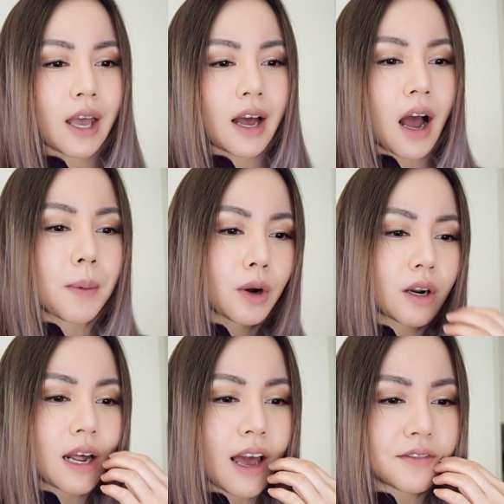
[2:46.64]
yeah, I'm
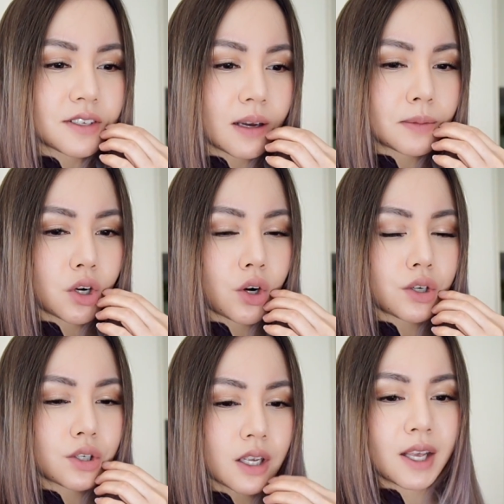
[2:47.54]
gonna have some
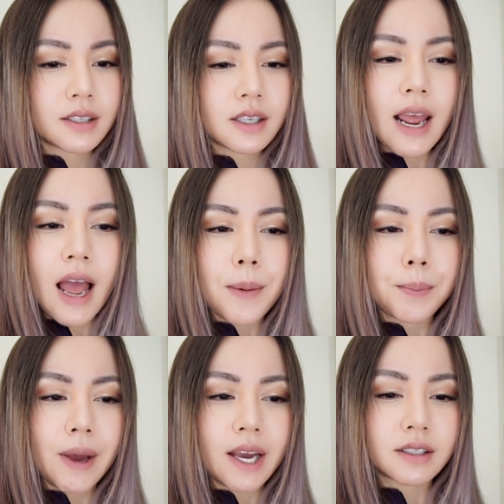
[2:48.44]
toast. Yesterday I
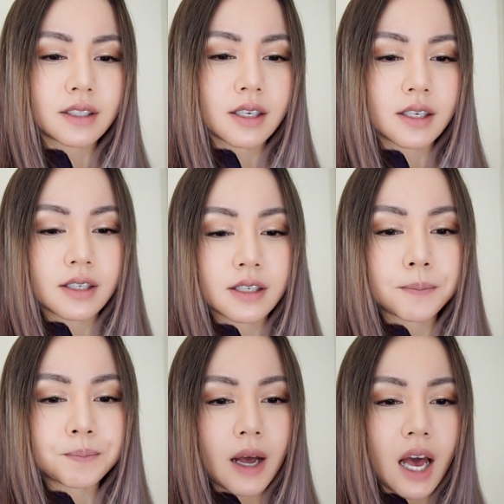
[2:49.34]
baked this,
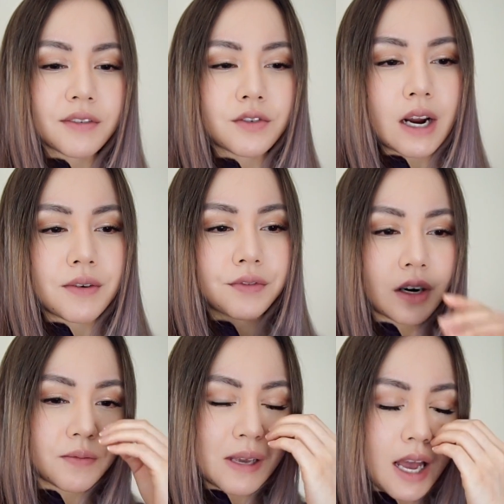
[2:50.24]
I have it right in
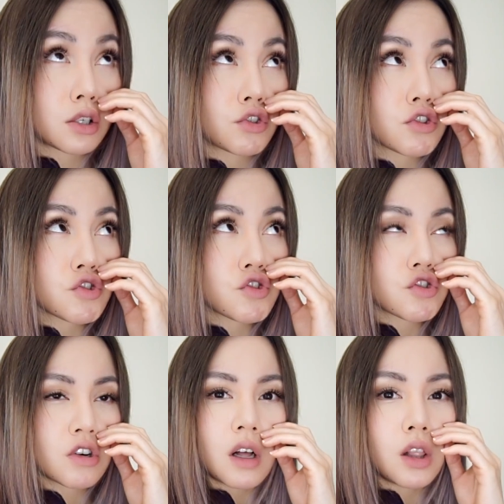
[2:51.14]
front of me,
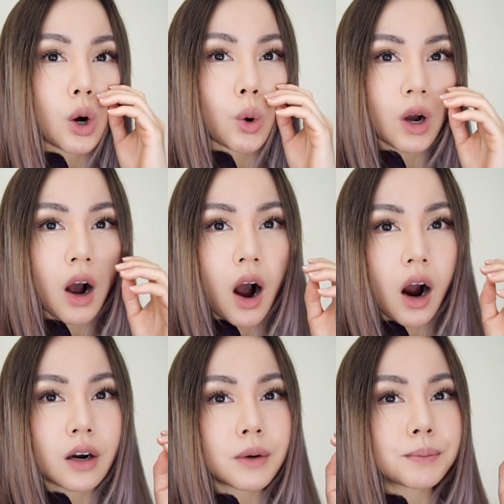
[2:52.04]
low
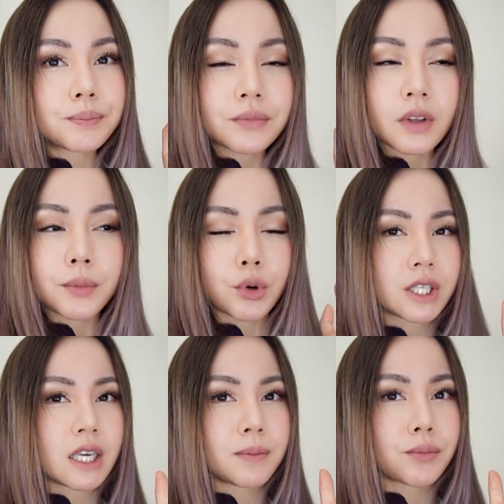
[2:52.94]
carb
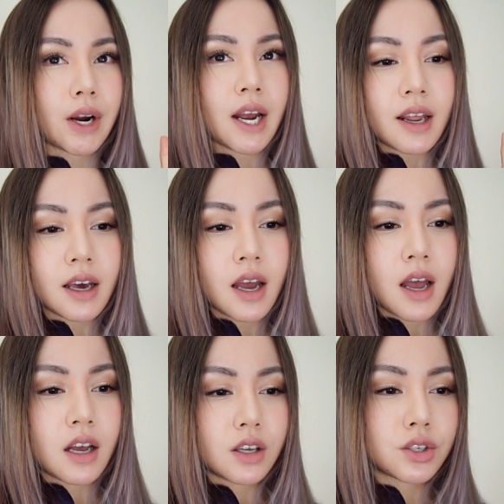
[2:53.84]
protein bread.
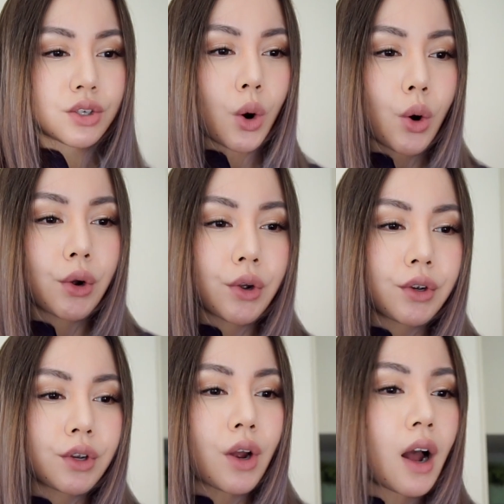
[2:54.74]
So
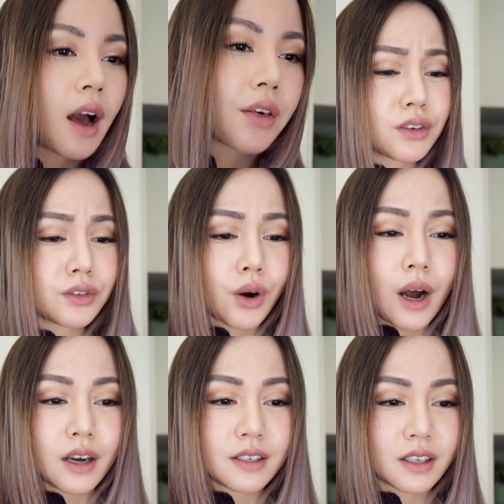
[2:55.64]
I don't know
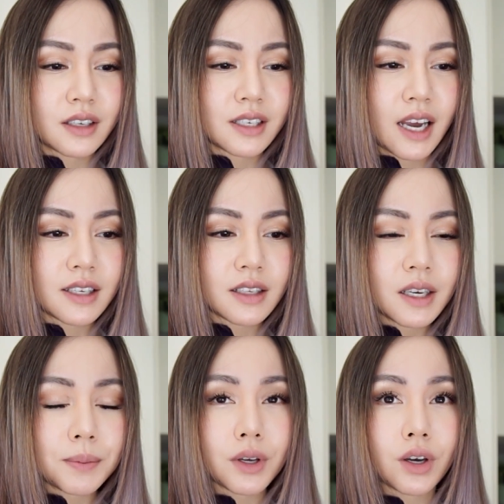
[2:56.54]
how it's gonna taste
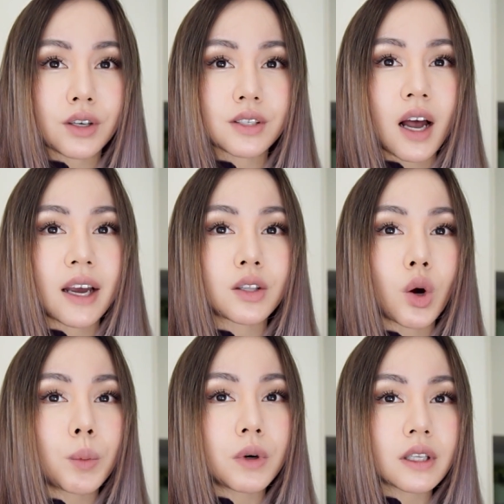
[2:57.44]
like because I
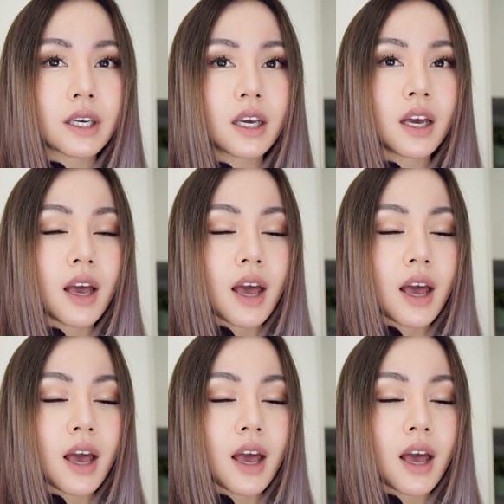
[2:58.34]
normally